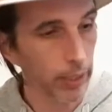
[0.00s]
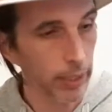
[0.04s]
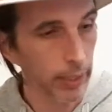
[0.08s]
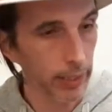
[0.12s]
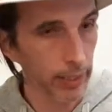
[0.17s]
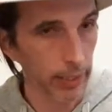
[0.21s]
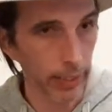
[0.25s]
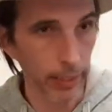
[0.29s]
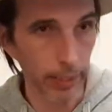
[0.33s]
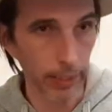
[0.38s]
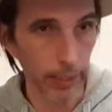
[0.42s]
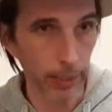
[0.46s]

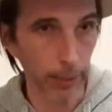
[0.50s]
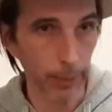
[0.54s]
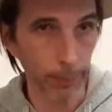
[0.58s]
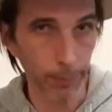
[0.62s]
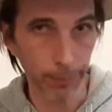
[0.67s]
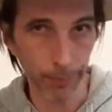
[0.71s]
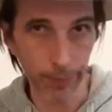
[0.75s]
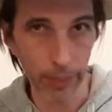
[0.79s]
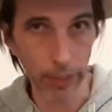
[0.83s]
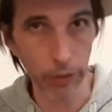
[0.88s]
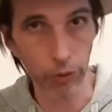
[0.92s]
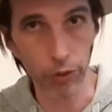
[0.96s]

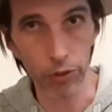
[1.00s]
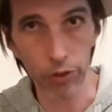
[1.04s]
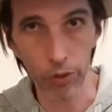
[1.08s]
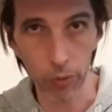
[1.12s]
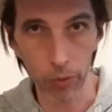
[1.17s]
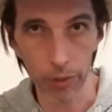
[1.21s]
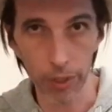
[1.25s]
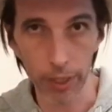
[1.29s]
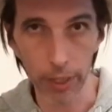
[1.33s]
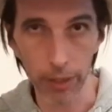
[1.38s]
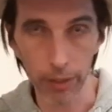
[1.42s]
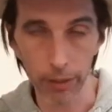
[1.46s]
that should
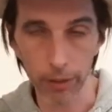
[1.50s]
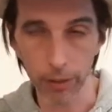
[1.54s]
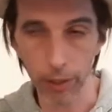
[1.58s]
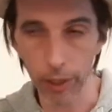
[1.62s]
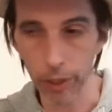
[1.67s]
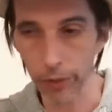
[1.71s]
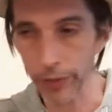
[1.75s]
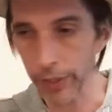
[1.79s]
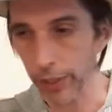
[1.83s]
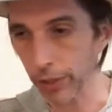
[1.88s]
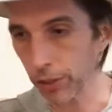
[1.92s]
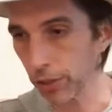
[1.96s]
sort out the colour
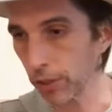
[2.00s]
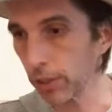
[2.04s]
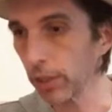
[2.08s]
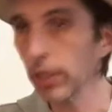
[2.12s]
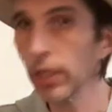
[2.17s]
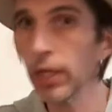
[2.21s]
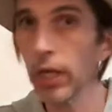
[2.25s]
correction.